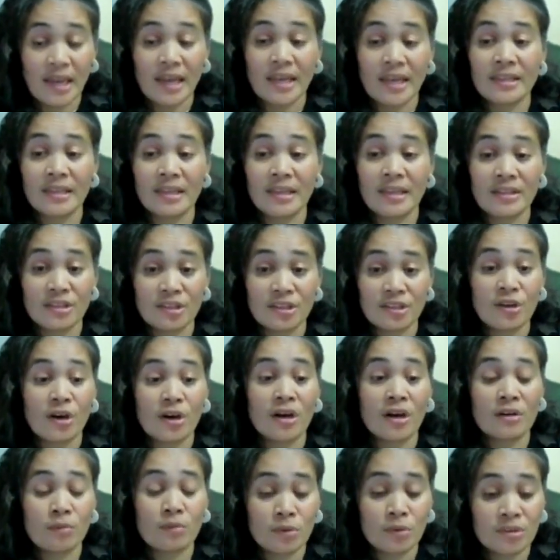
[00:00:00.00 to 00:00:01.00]
and then the
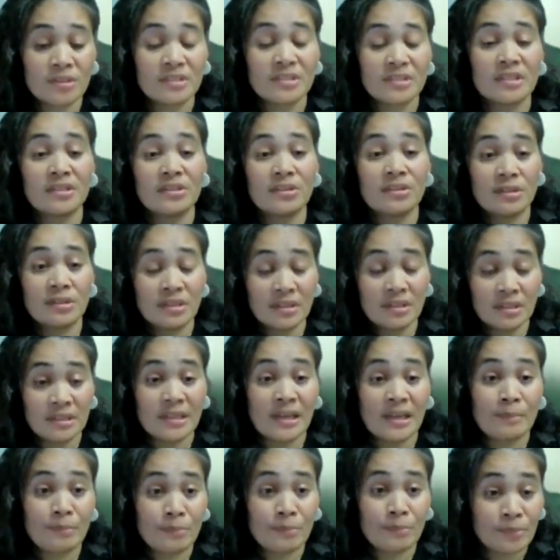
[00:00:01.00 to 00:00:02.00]
dog will continue
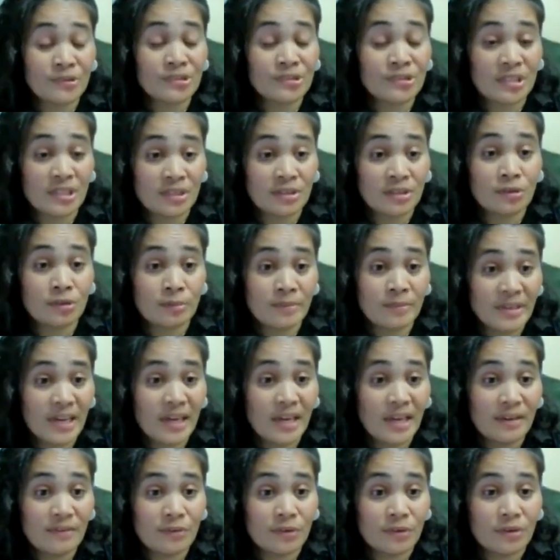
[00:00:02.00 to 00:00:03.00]
in that particular
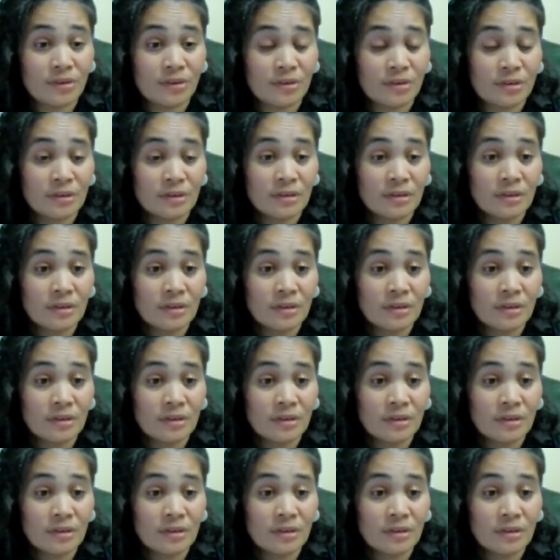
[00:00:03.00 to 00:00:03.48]
behavior.